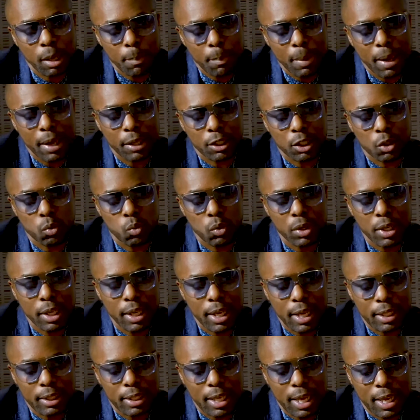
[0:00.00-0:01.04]
Quebec to really
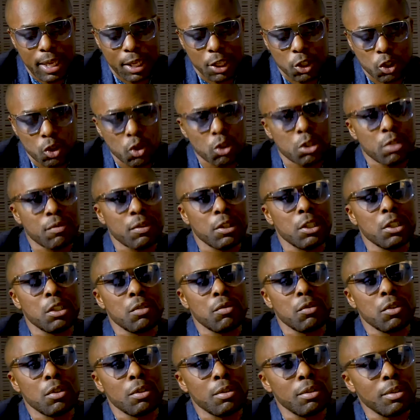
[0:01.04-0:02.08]
get that exclusive
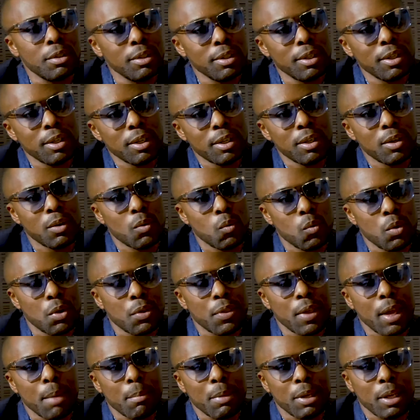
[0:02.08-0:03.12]
interview
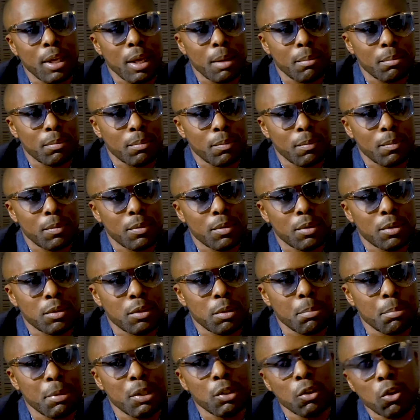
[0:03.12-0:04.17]
with Eminem.
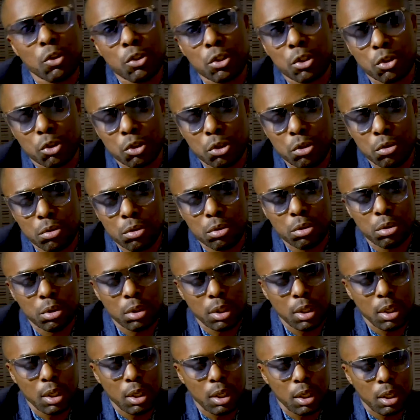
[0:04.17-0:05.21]
So I mean, those are the two
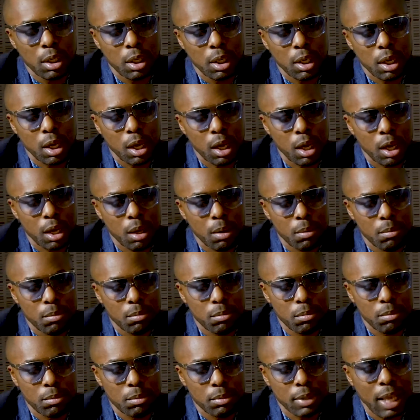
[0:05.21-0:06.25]

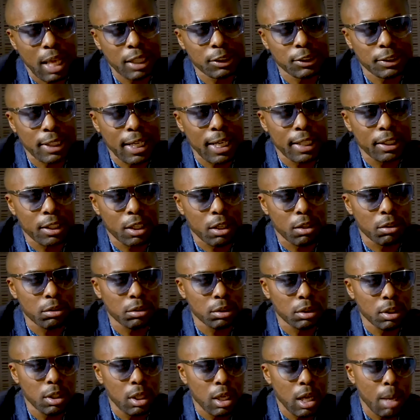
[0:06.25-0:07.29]
that stand
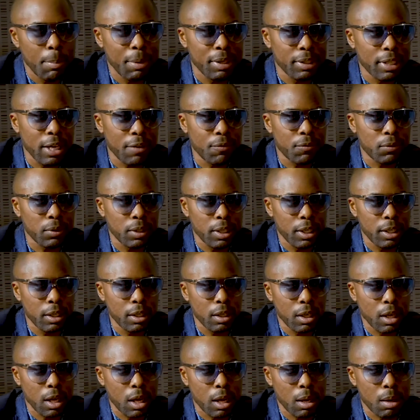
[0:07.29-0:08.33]
out. I mean, definitely
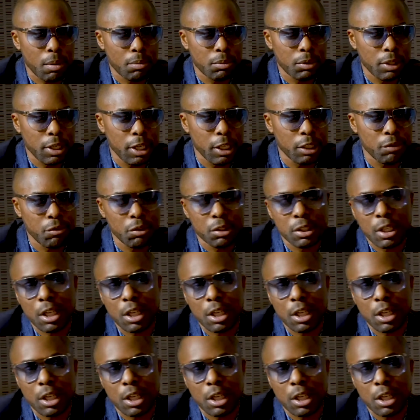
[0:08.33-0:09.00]
the interview with